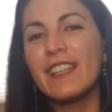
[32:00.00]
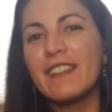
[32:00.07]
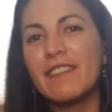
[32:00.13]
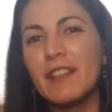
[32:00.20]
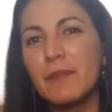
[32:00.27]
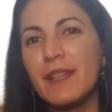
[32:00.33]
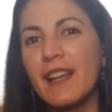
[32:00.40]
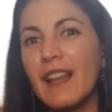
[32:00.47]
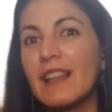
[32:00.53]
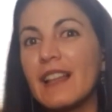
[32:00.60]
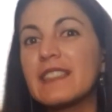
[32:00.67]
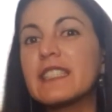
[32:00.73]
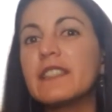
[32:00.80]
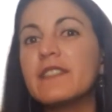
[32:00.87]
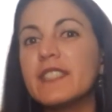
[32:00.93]
criminal
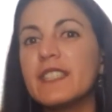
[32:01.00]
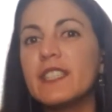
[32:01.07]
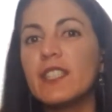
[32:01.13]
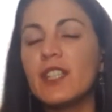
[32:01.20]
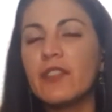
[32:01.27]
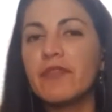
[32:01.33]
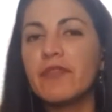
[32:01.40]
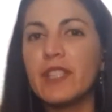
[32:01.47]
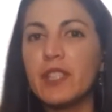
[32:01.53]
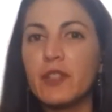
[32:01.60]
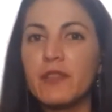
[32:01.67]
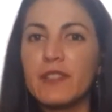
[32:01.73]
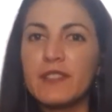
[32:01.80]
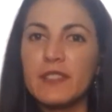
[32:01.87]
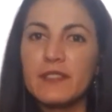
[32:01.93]
activity of the
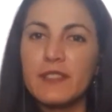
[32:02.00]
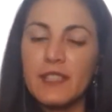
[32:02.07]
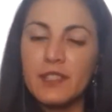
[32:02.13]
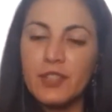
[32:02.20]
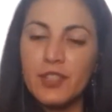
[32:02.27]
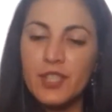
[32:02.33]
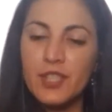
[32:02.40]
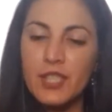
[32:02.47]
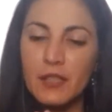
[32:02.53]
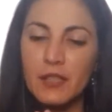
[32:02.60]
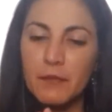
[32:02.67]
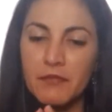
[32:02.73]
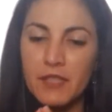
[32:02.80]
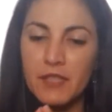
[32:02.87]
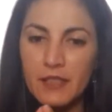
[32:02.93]
Cuban
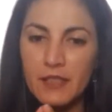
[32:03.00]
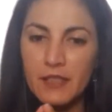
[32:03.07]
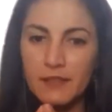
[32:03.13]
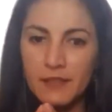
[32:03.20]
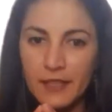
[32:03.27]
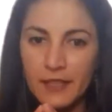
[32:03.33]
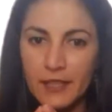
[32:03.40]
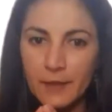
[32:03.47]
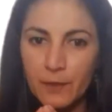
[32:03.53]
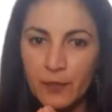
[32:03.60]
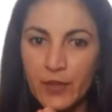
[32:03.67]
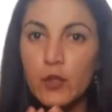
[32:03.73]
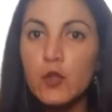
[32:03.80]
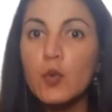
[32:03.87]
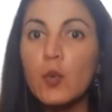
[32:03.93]
dictatorship. Recently,
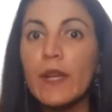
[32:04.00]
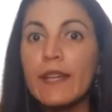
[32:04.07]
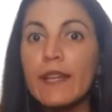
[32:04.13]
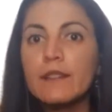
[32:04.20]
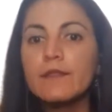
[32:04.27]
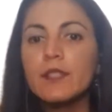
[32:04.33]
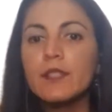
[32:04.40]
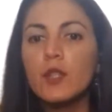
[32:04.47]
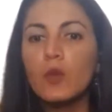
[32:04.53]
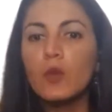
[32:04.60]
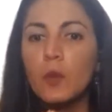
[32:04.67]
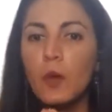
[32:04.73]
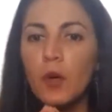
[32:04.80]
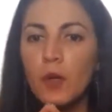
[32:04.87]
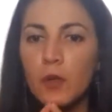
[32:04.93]
Newsweek
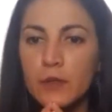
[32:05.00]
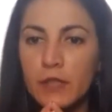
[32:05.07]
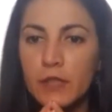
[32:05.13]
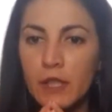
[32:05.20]
quote